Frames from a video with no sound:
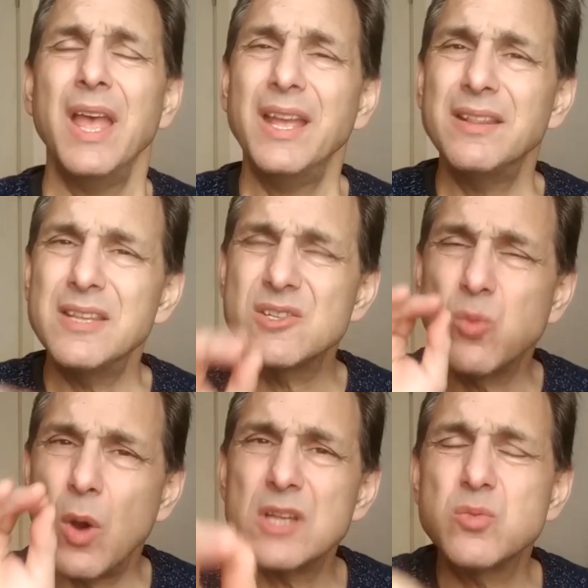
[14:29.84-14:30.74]
And this
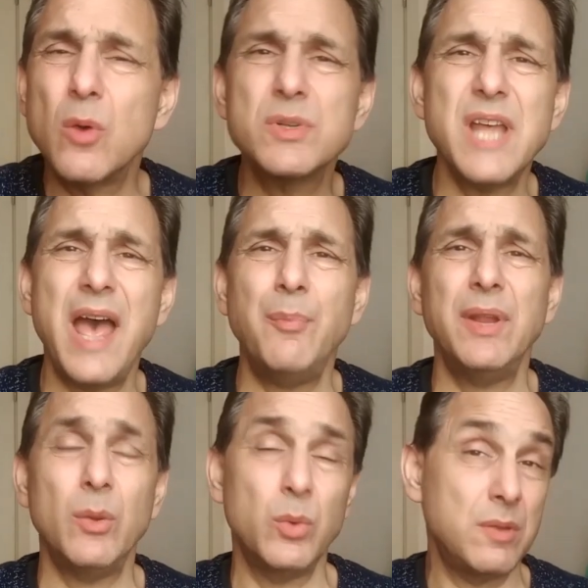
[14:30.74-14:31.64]
was what was
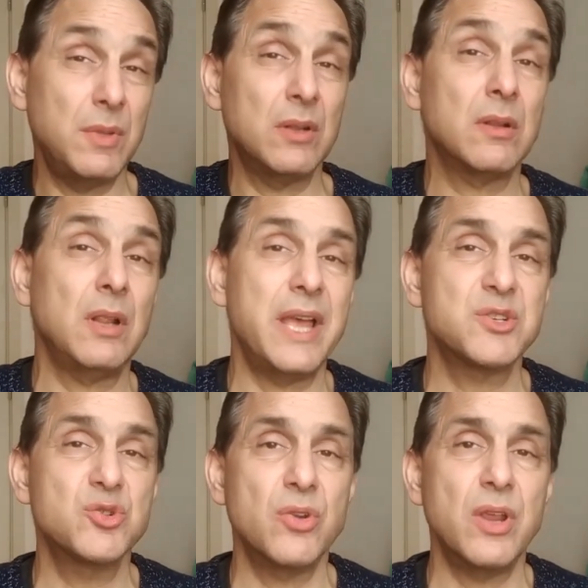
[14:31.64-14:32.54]
happening with the middle class
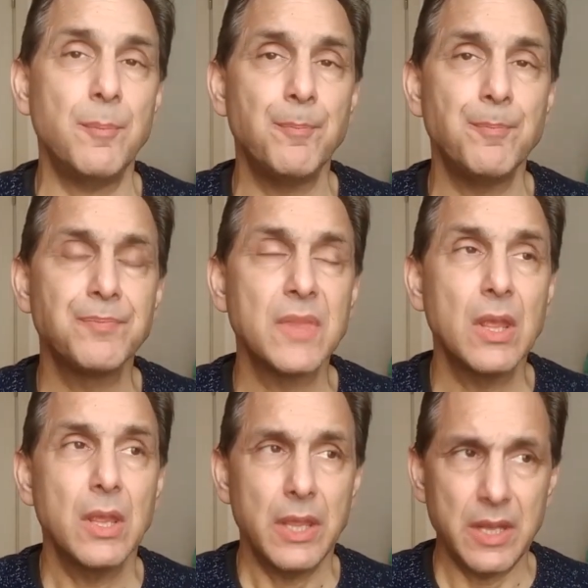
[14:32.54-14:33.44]
dream
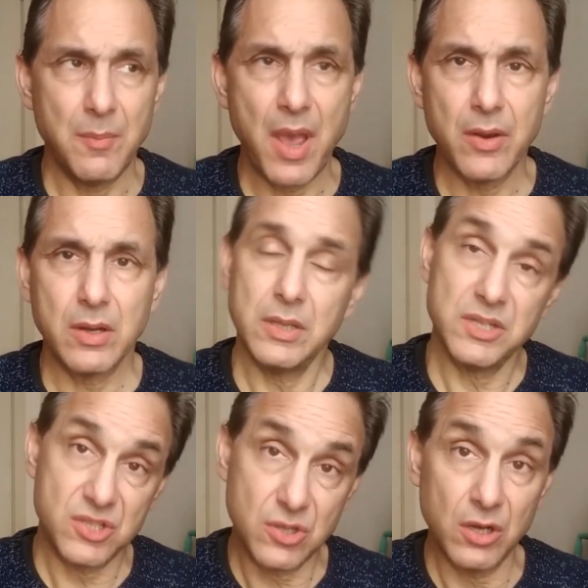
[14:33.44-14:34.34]
in America that
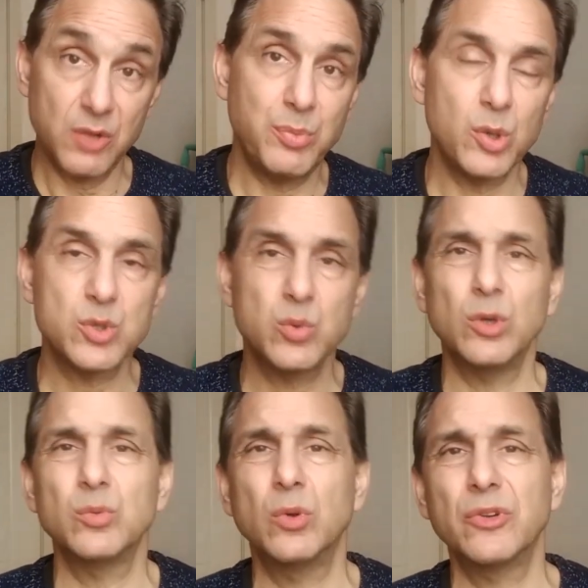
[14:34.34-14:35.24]
started
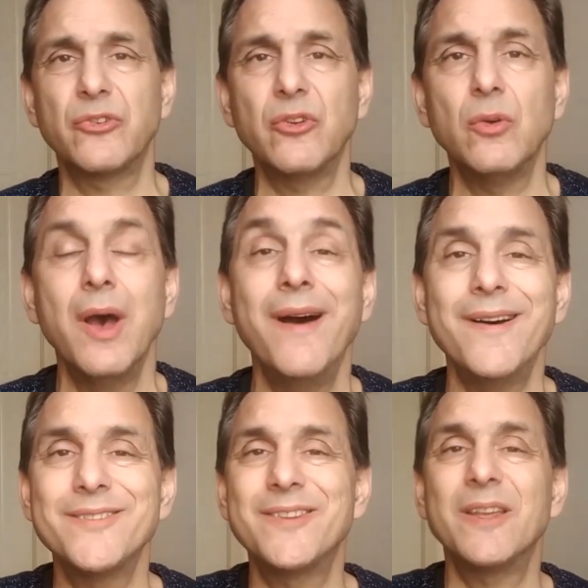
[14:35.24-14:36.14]
post-World War II,
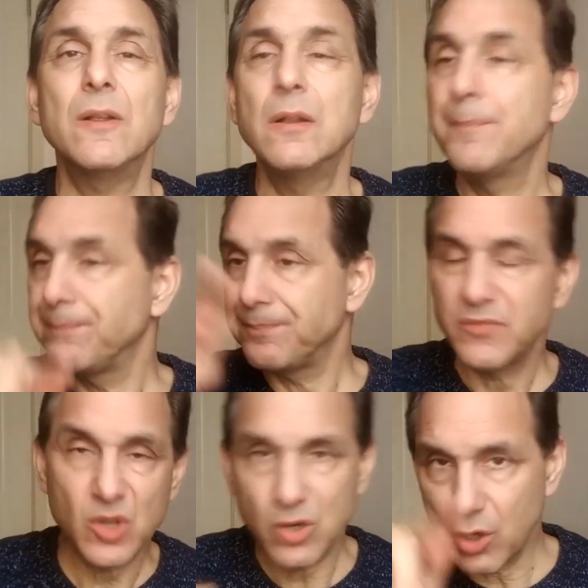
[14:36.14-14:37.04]
until
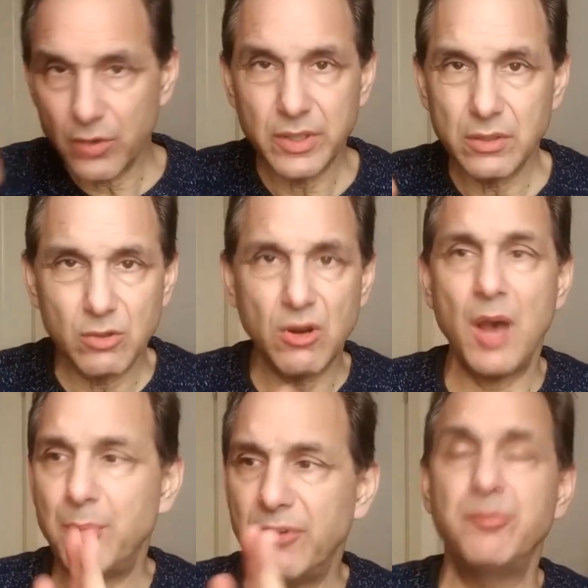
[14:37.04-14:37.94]
the current
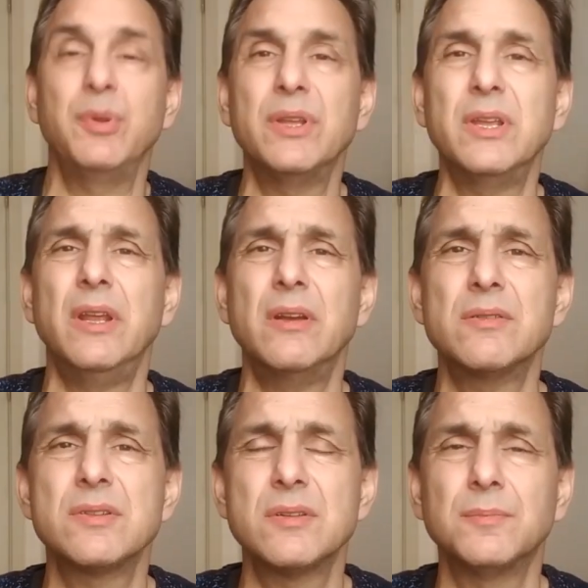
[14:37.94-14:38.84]
crop of
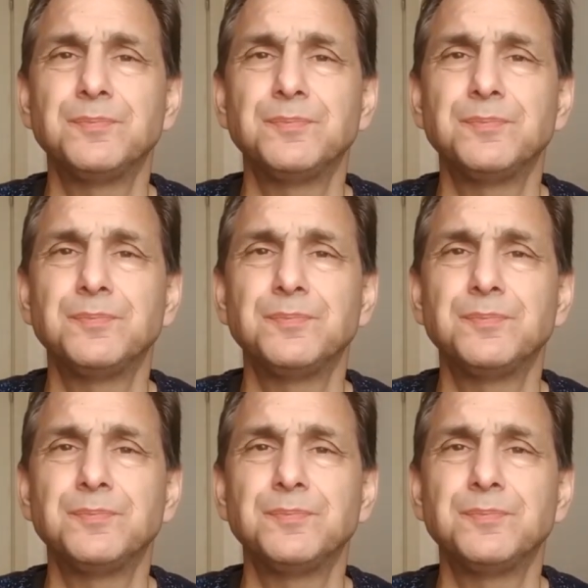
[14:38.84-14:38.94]
billionaires